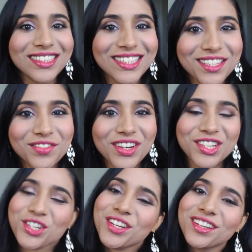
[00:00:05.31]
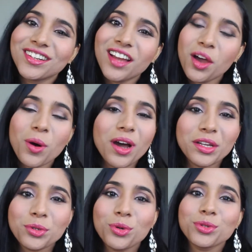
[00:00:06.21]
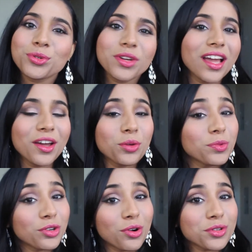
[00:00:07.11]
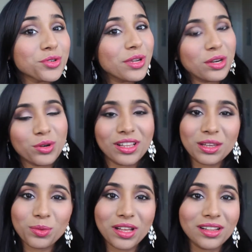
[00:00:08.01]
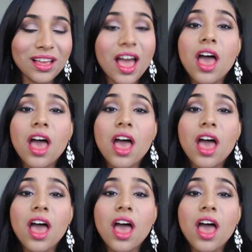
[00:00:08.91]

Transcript: This is Varsha here. How are you all doing? I hope you're all doing really well.